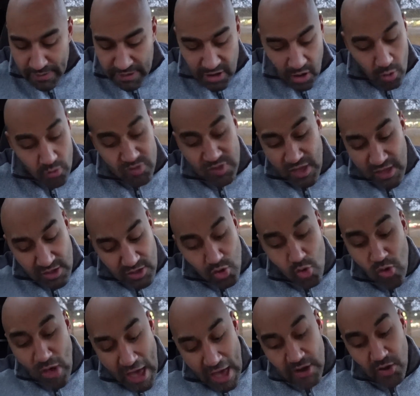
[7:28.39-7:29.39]
Don't think you
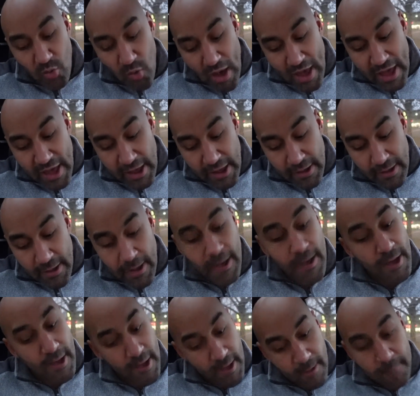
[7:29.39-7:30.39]
got away.
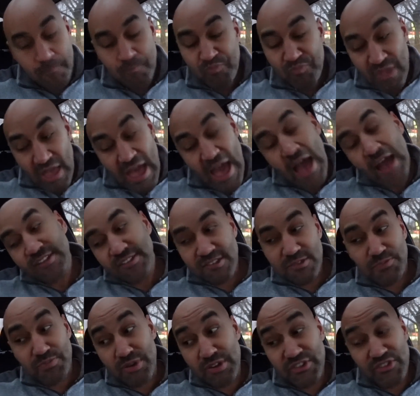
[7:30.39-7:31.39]
I just
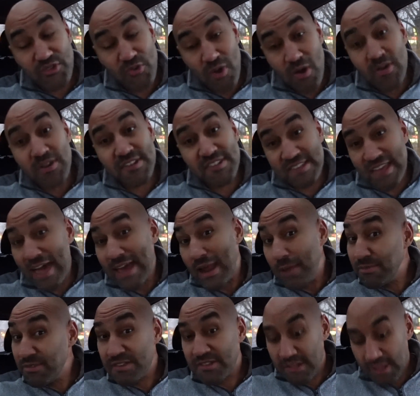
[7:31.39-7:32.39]
put you on the side.
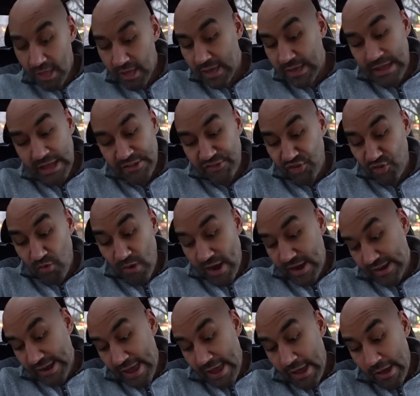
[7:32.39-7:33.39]
I'm just looking at you right
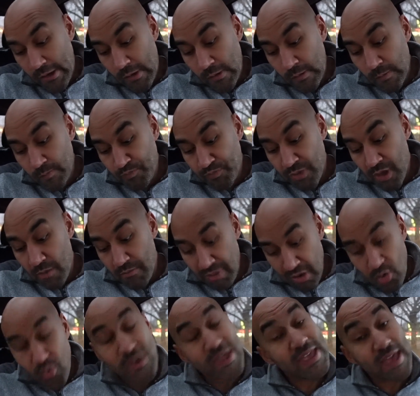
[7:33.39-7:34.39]
now. But
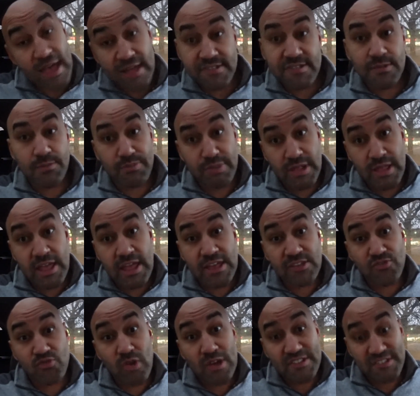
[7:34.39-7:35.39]
we got some plans,
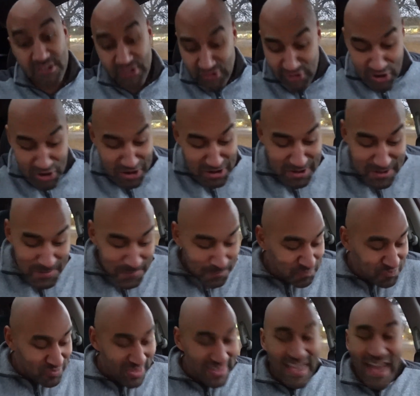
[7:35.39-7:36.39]
rest assured.
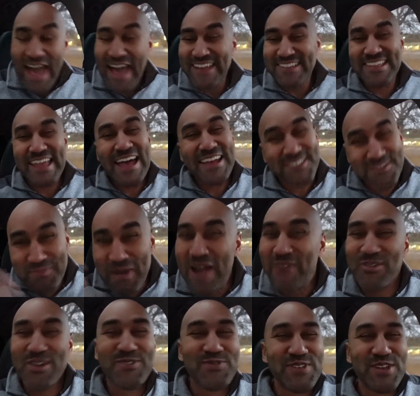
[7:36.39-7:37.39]
Guys, that's my
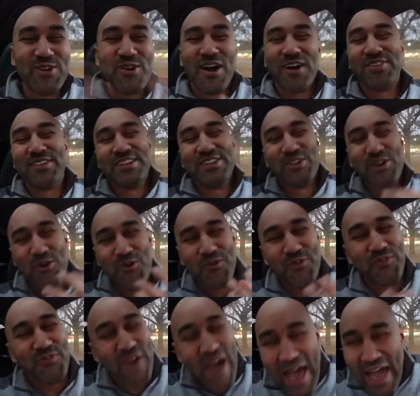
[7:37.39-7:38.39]
review of the new
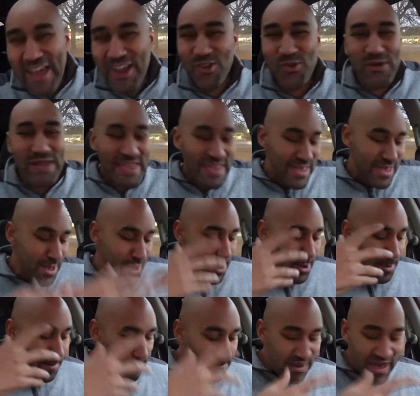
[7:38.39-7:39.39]
fiery
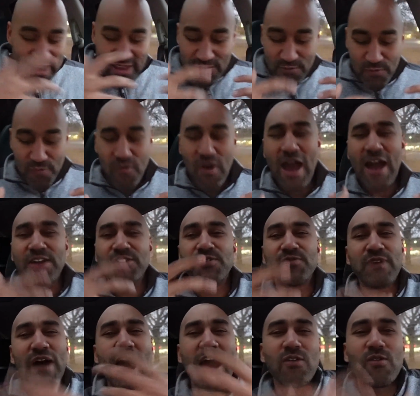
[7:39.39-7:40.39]
bacon fries,
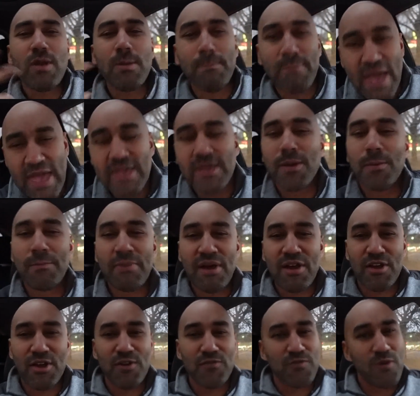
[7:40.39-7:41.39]
fiery bacon
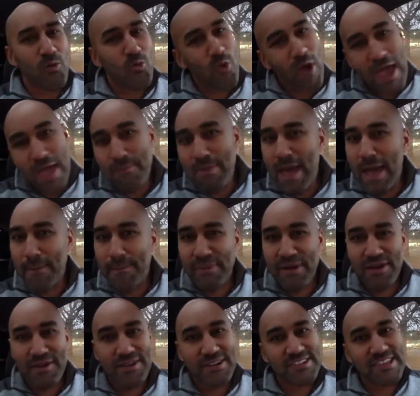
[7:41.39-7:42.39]
burger from Wayback
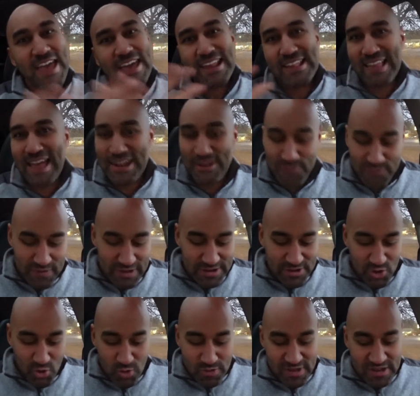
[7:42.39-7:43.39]
Burgers. Had a lot of fun
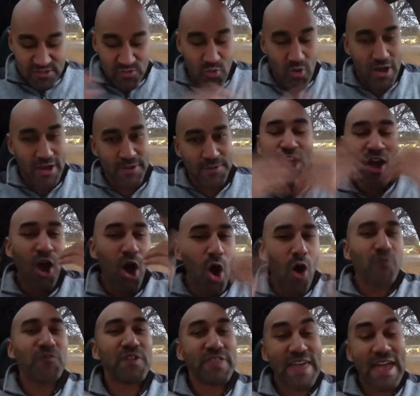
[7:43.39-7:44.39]
doing this one.
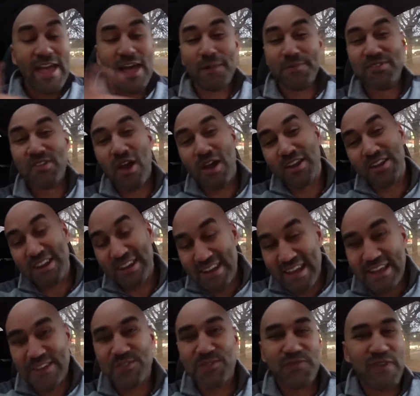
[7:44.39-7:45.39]
Hopefully that helps you out on your
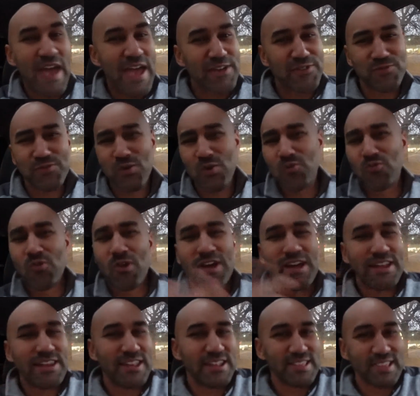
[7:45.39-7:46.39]
next fast food
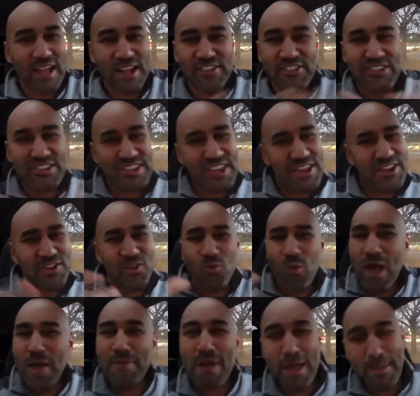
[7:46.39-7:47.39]
run, your lunch, your dinner to
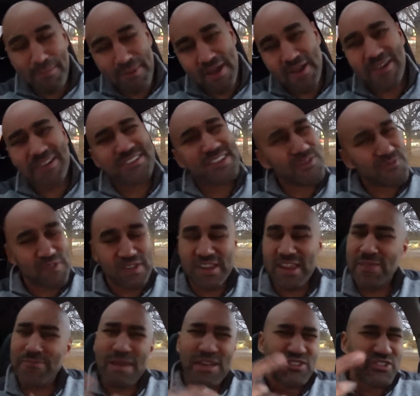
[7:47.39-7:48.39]
Wayback Burgers. If it
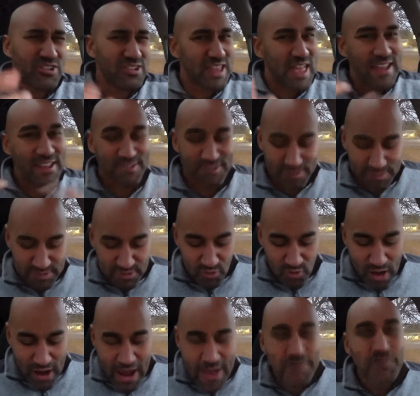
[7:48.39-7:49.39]
did, make sure to like and
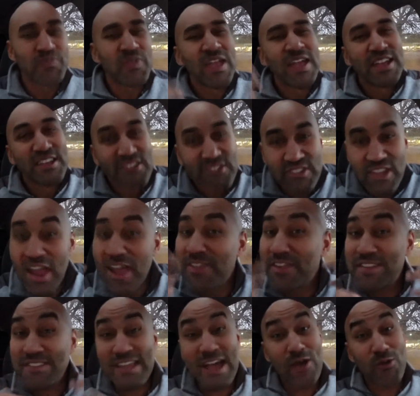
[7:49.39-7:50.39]
subscribe. Share
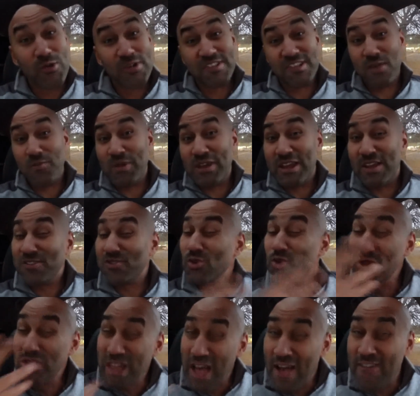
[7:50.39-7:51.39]
this out with someone else who
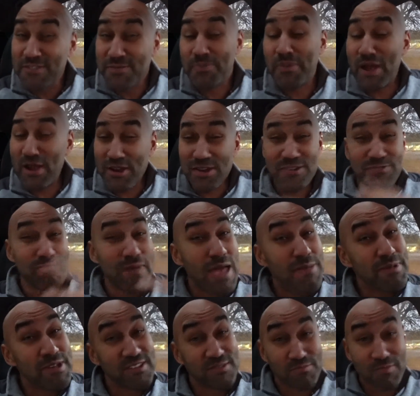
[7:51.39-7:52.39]
loves burgers,
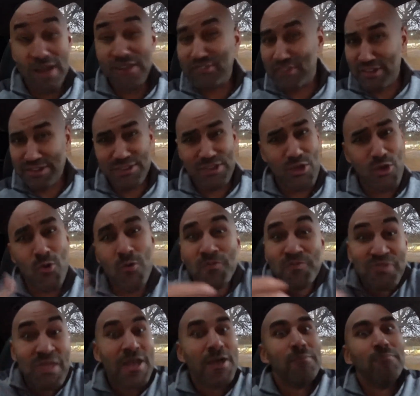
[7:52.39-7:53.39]
maybe as much as you,
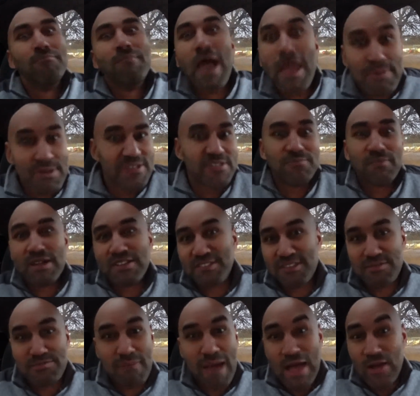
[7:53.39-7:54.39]
maybe as much
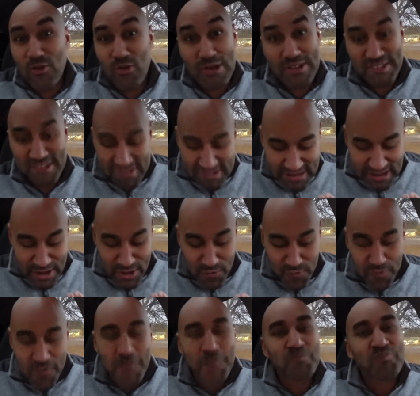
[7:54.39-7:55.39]
as my crazy self,
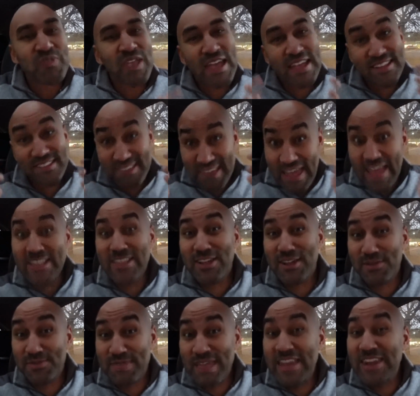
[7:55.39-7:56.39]
and tell
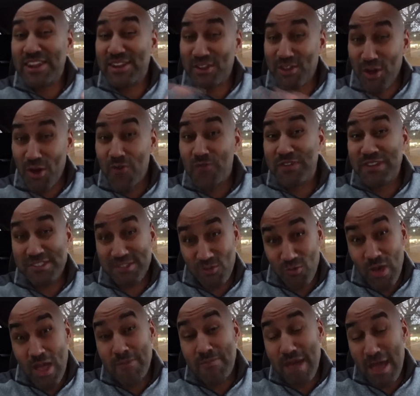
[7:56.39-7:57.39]
them they need to go visit
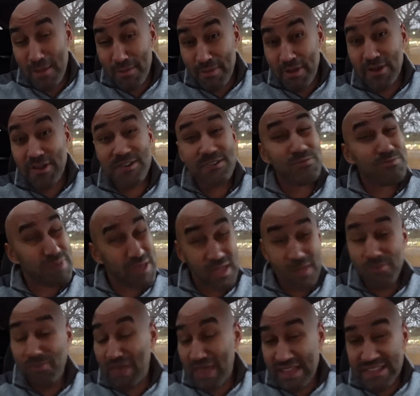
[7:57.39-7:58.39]
Wayback Burgers.
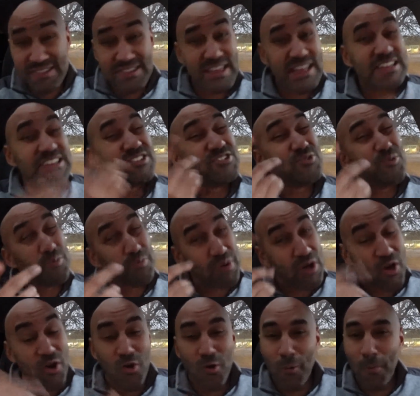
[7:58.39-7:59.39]
Big Ben sent you.
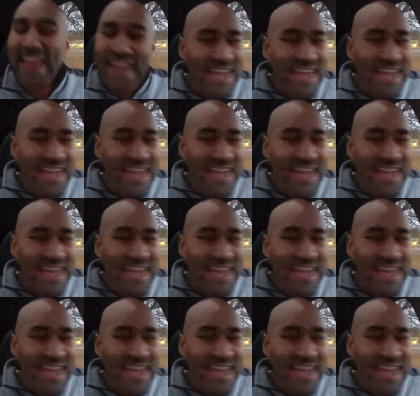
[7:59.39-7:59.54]
Boom.